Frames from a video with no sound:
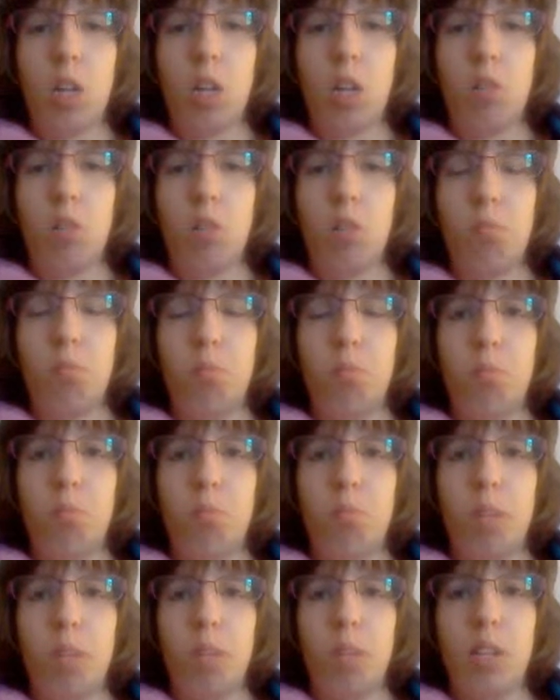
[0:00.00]
like, you've
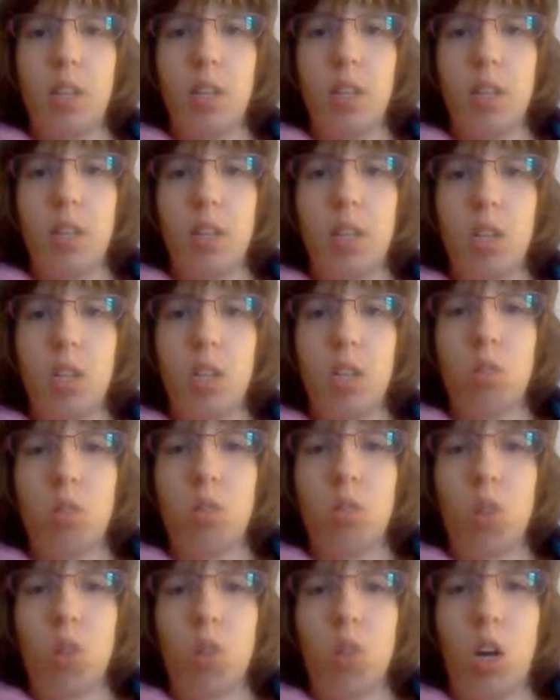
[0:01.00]
been living
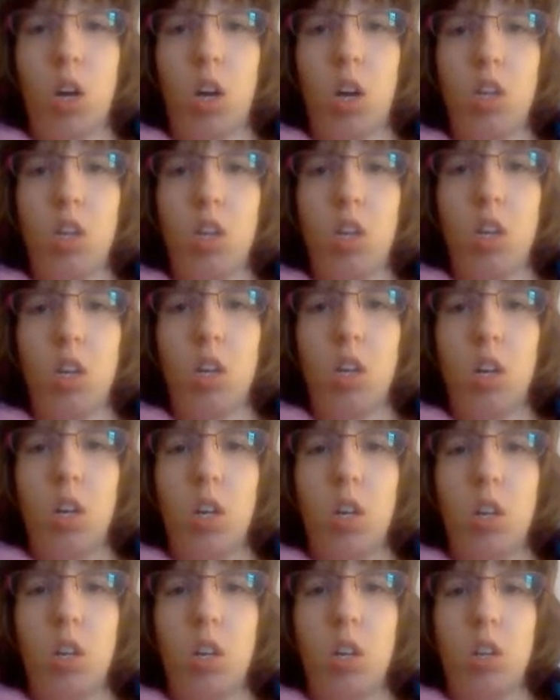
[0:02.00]
under a rock.
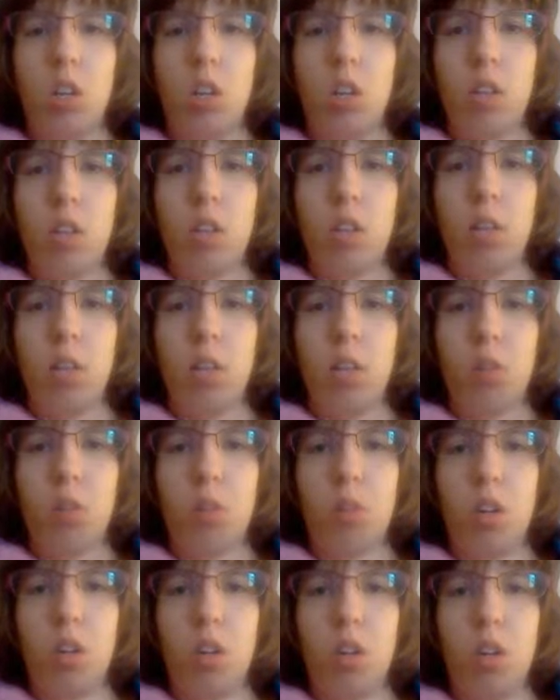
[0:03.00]
Like,
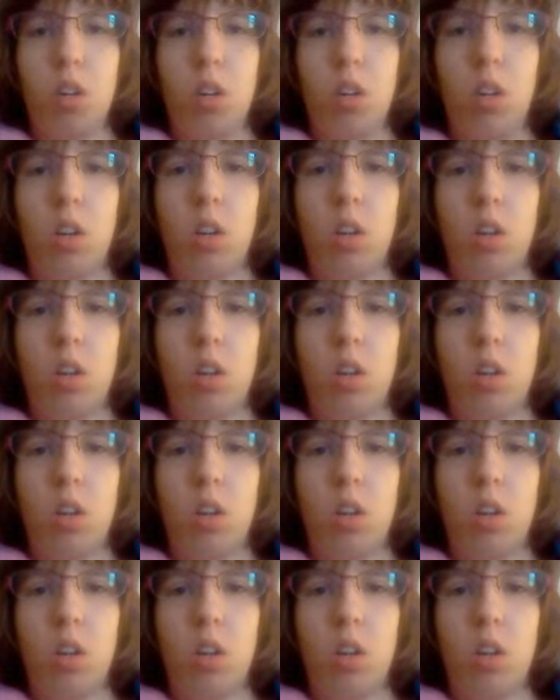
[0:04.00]
come on.